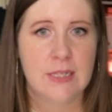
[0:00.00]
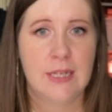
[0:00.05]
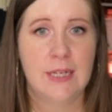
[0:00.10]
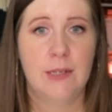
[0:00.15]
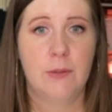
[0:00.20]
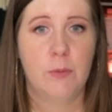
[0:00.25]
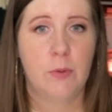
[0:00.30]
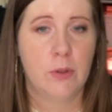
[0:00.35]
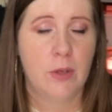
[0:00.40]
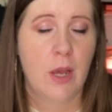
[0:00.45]
and
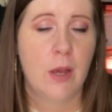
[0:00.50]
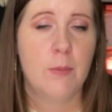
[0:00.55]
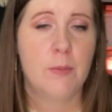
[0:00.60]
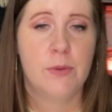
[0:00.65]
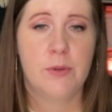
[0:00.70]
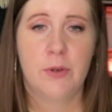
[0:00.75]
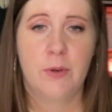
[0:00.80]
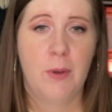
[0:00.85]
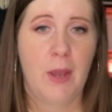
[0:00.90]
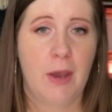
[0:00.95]
it will come
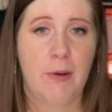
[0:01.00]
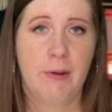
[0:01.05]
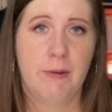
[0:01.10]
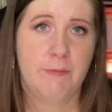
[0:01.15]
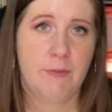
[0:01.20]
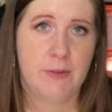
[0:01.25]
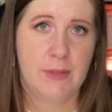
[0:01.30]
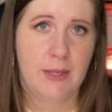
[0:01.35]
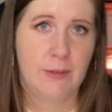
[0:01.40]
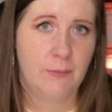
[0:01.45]
through
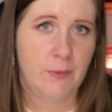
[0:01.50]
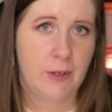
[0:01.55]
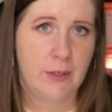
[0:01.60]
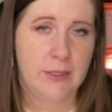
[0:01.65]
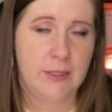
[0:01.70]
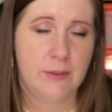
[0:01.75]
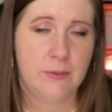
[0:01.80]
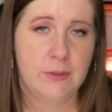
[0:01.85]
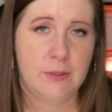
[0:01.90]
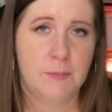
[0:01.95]
however they
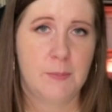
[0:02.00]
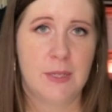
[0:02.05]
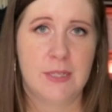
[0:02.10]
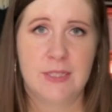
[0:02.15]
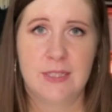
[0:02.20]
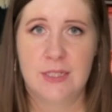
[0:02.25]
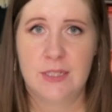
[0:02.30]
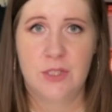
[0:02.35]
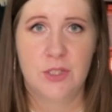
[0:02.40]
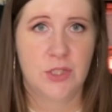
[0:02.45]
write it,
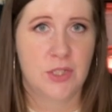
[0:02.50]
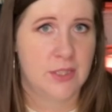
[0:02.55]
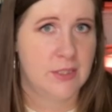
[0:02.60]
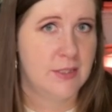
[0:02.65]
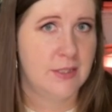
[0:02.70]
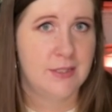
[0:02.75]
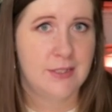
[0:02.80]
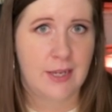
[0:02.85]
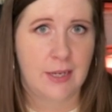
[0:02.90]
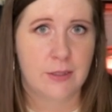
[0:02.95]
because it's
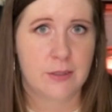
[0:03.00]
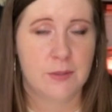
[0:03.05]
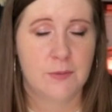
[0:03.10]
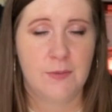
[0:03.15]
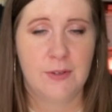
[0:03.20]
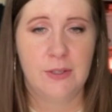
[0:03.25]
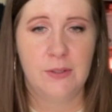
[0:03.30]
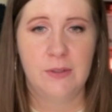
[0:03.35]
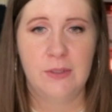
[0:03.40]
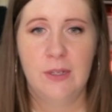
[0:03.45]
just a text
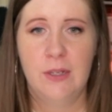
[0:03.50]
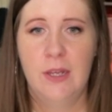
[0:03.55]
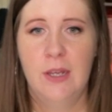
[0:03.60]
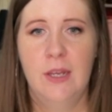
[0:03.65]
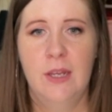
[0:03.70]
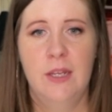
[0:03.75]
field.